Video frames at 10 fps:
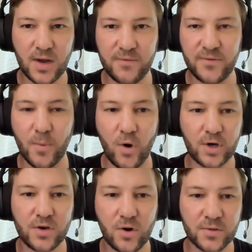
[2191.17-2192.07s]
if the
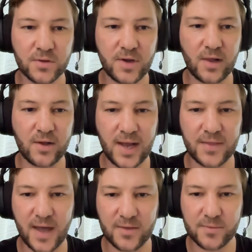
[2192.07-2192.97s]
market can't
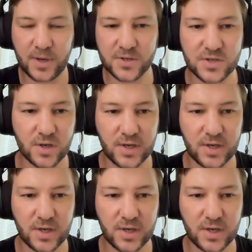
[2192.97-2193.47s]
calculate that, because